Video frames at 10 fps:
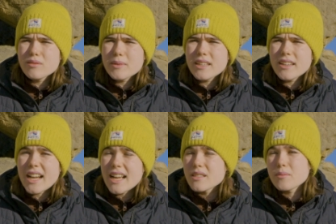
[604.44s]
for me
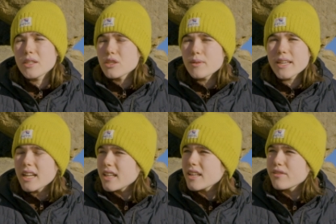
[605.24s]
and hasn't been doing
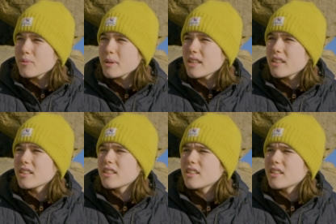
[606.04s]
anything for me.